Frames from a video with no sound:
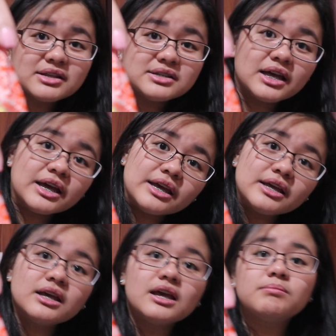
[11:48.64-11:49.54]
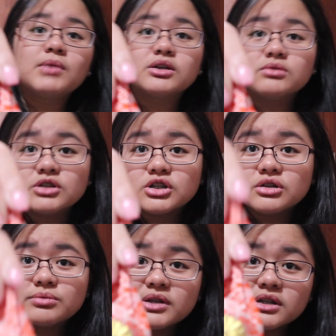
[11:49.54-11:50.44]
thing. I'm not really
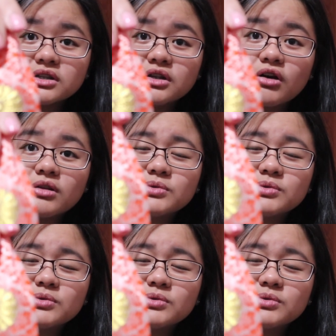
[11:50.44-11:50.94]
sure what it's called.